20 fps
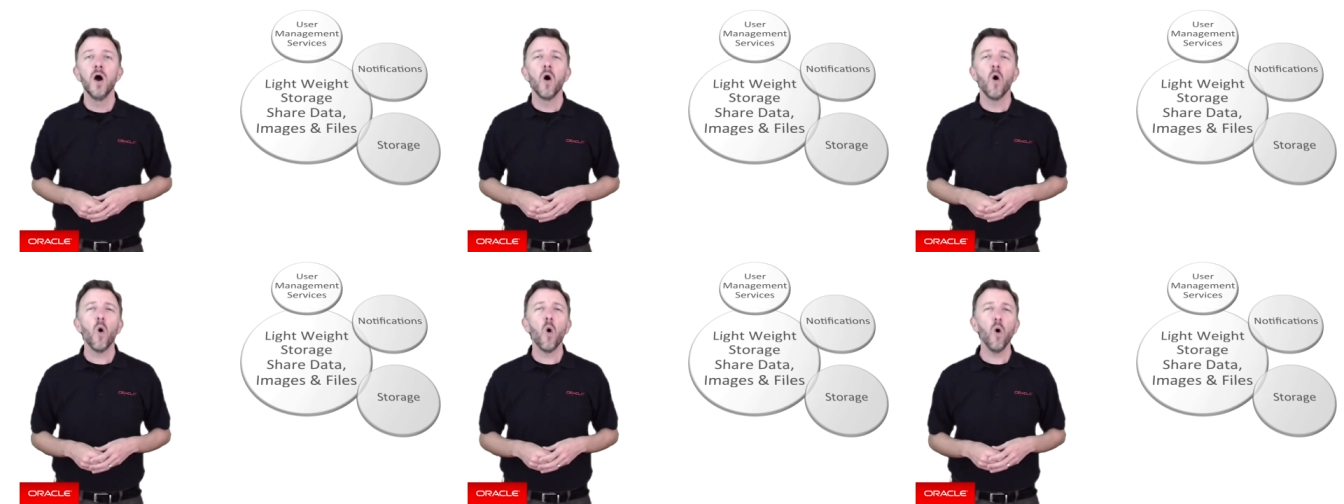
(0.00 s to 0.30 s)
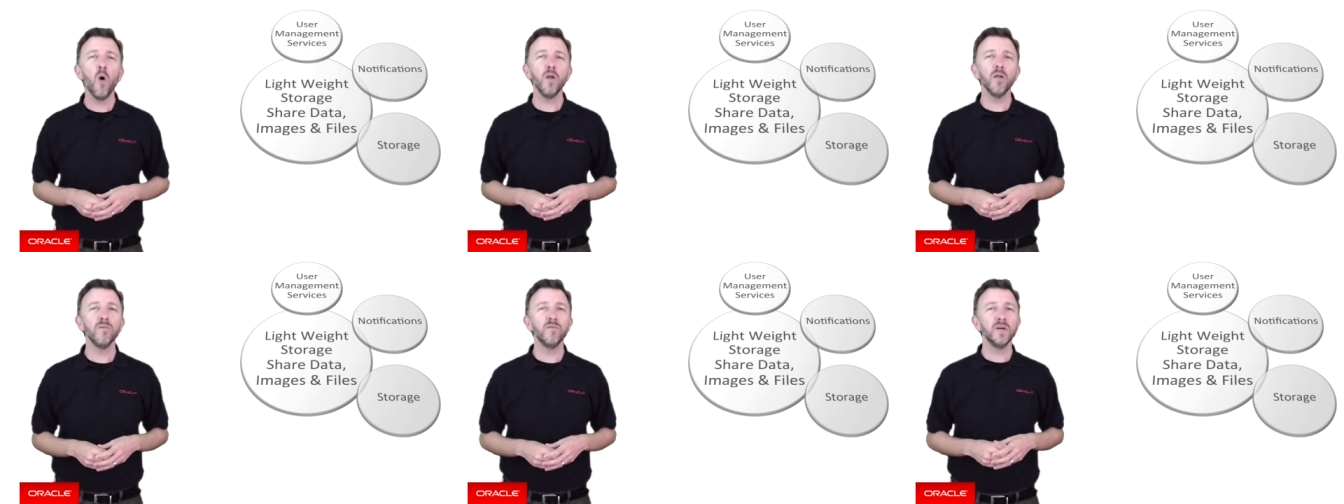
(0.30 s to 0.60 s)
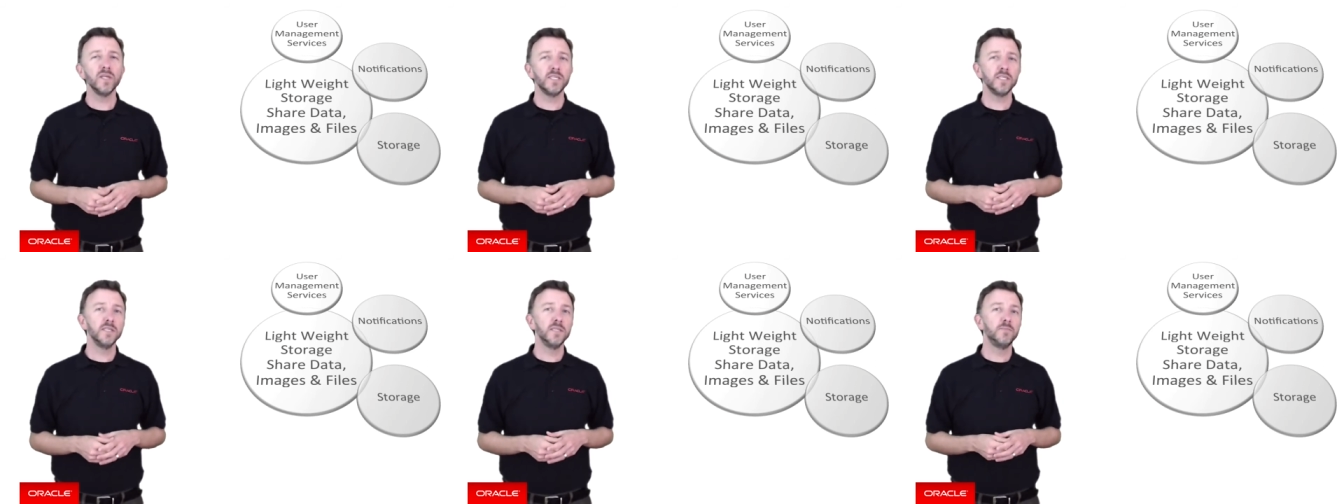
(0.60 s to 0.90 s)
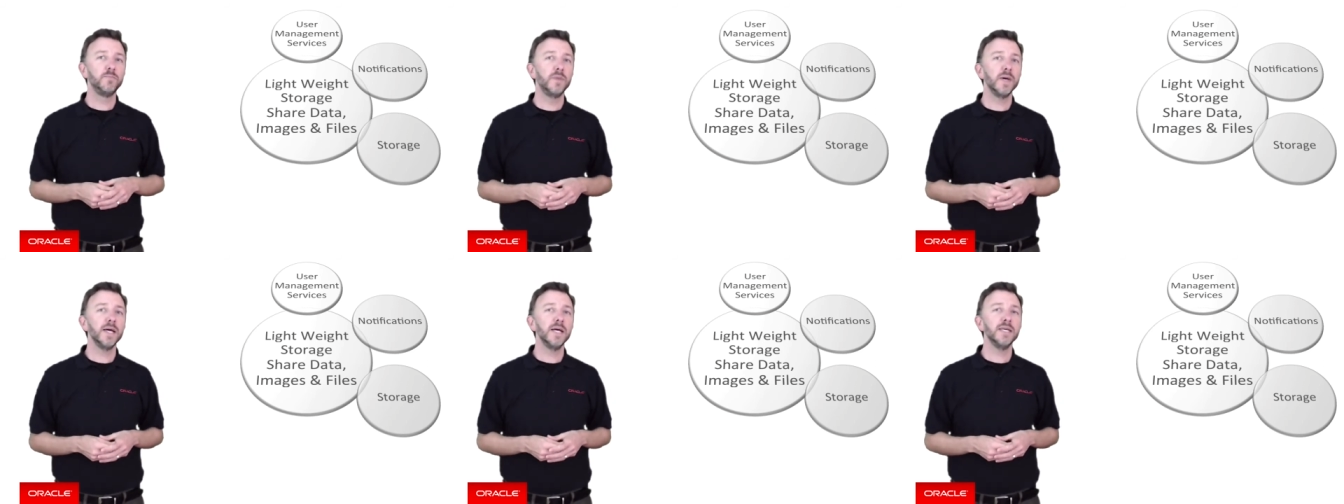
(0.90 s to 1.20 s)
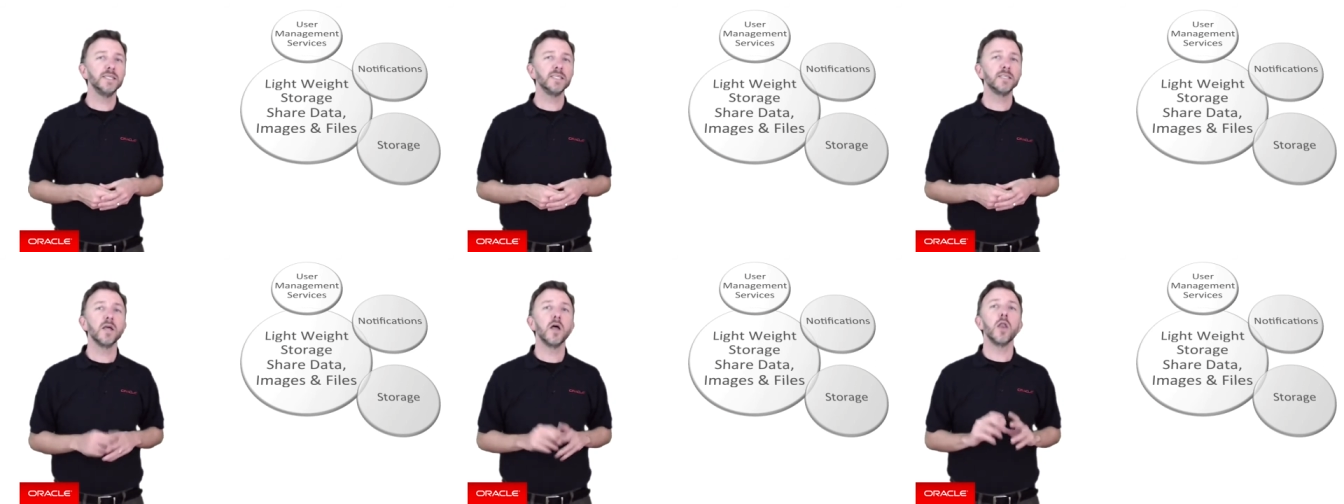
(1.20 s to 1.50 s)
all of which is
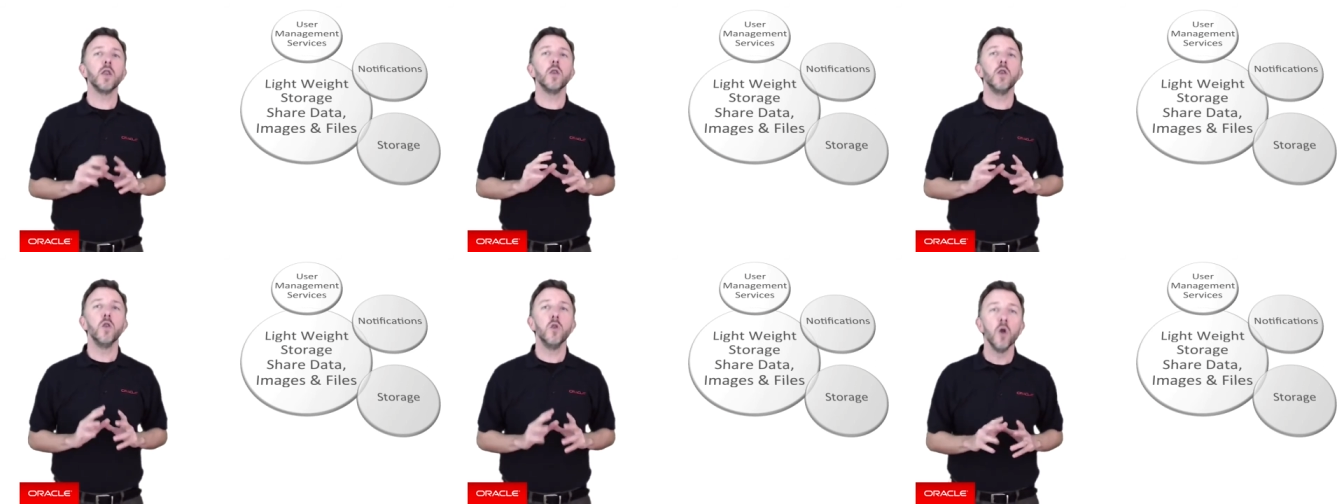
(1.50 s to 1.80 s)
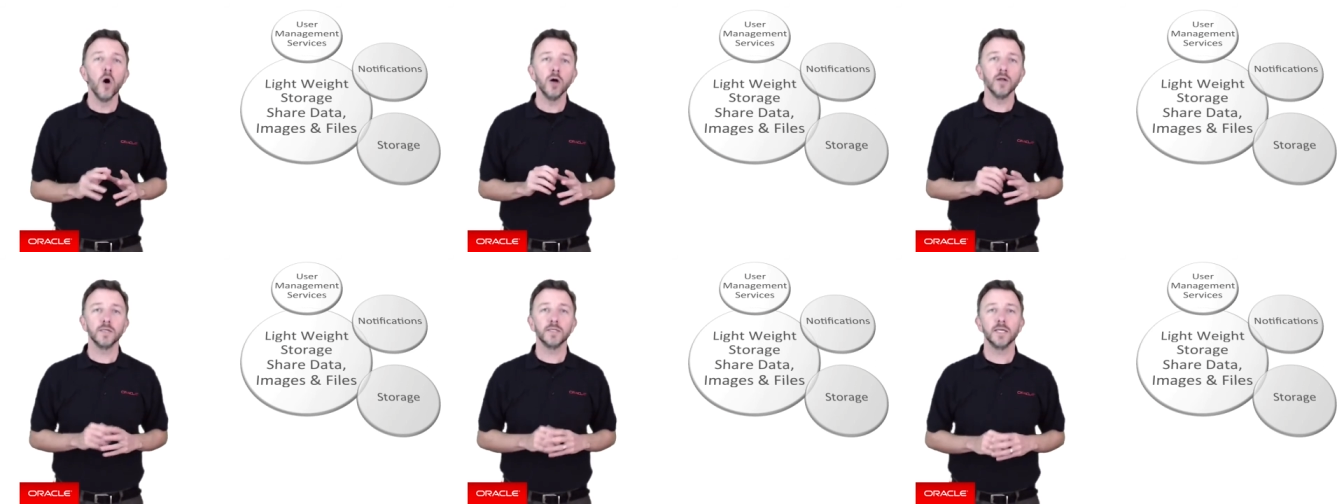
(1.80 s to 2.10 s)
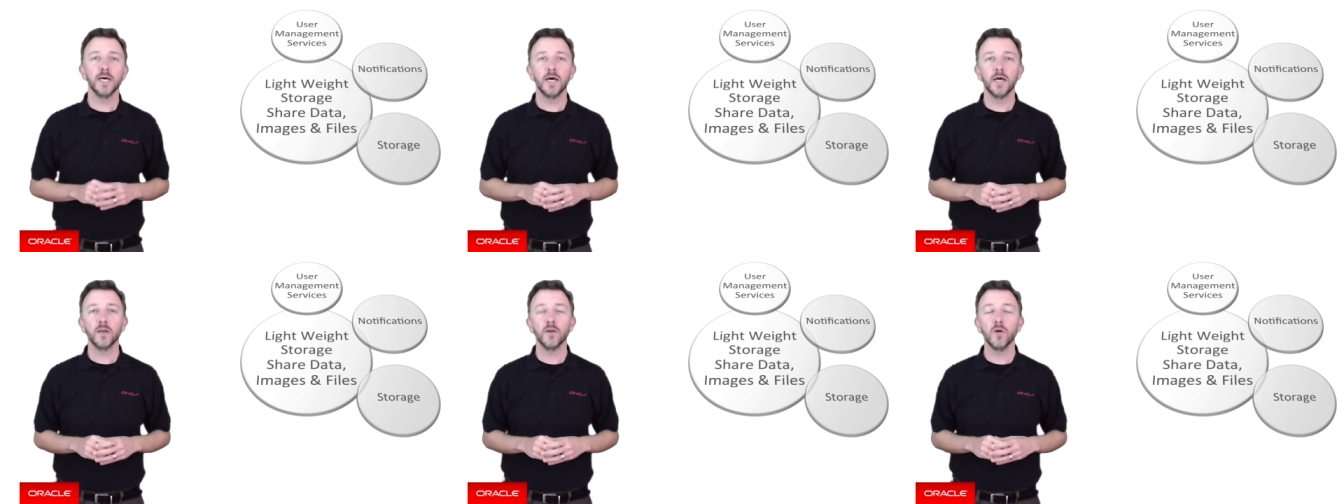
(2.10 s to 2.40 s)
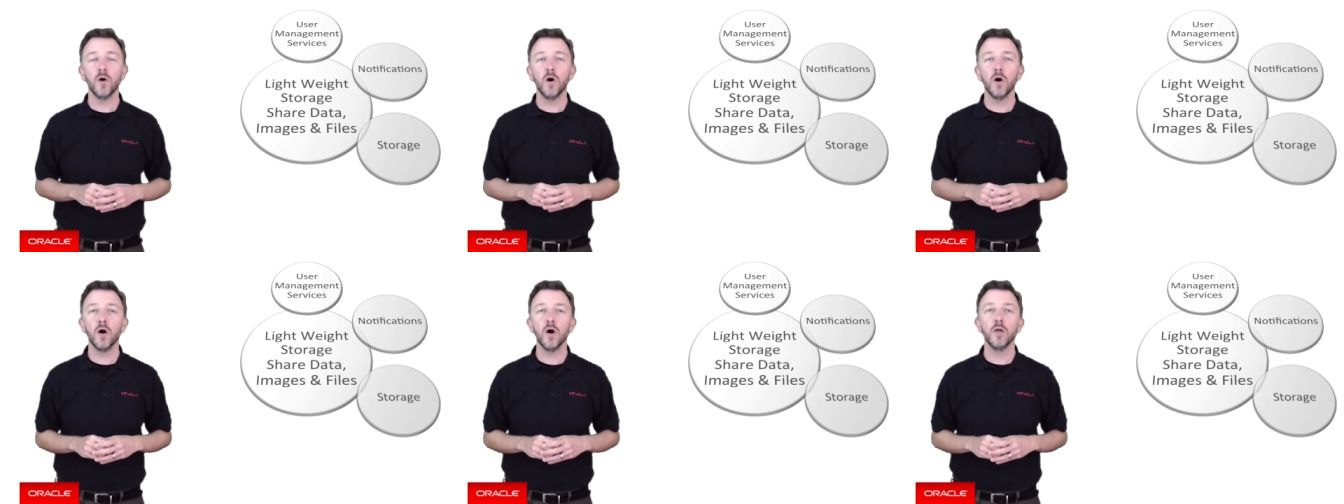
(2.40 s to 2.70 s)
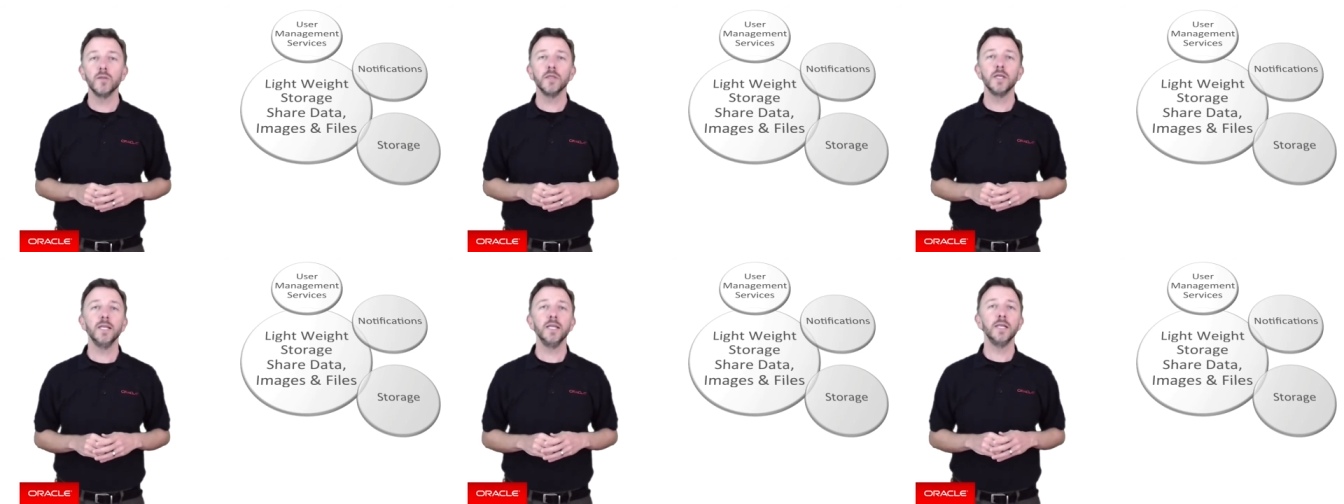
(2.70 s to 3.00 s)
best not done
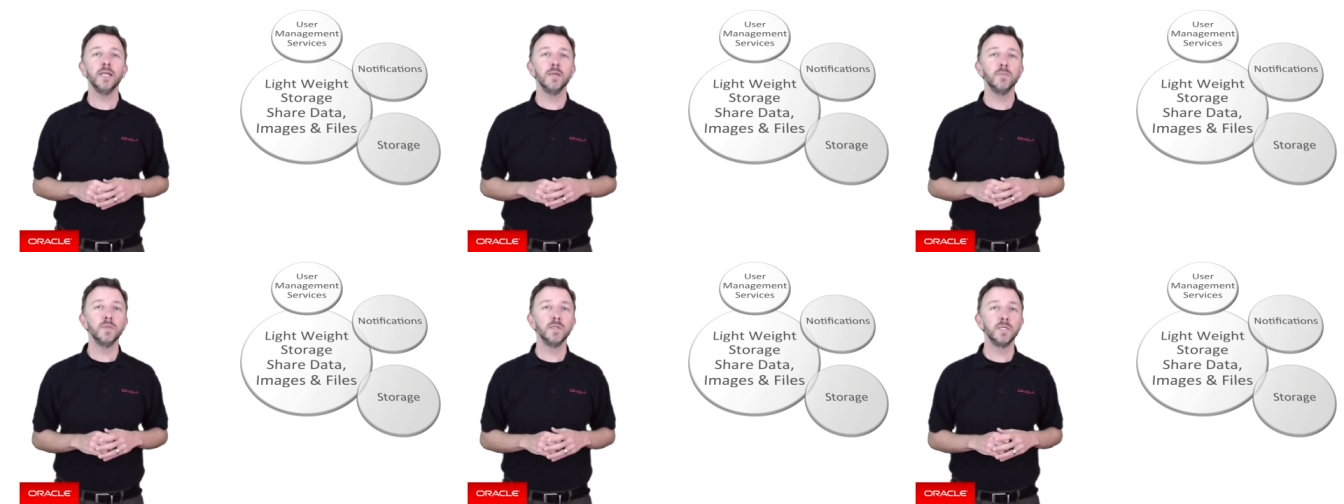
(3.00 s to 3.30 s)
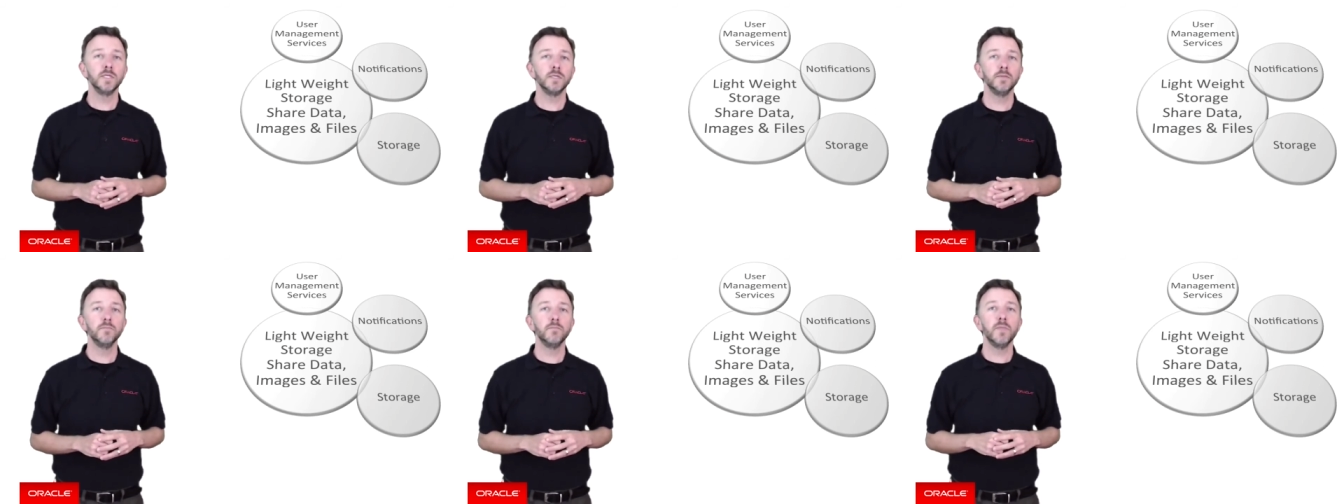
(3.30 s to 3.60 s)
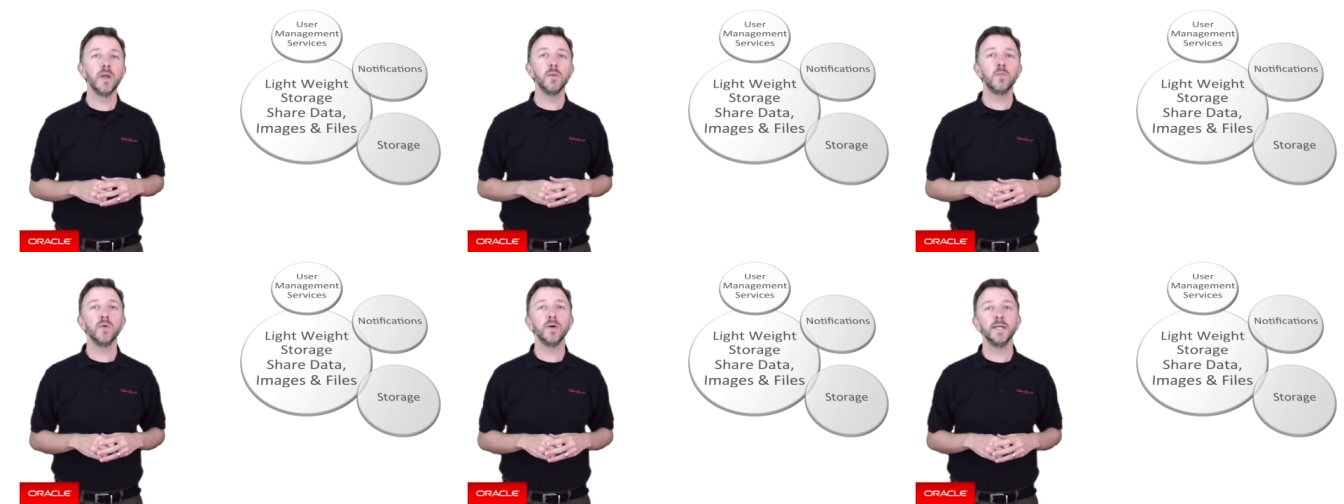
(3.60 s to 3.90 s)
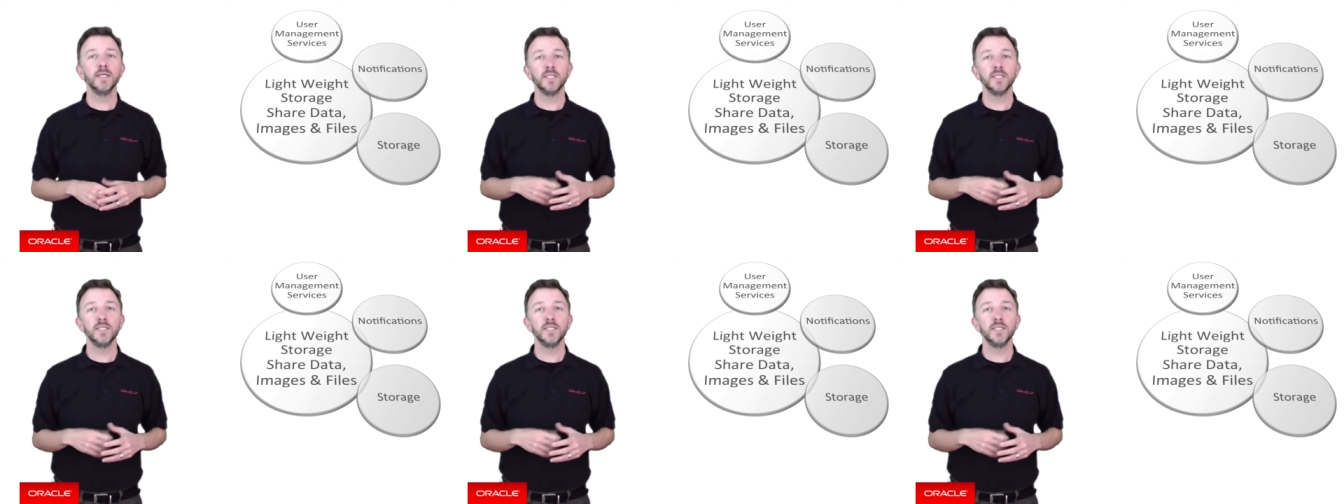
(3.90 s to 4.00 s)
on the limited memory,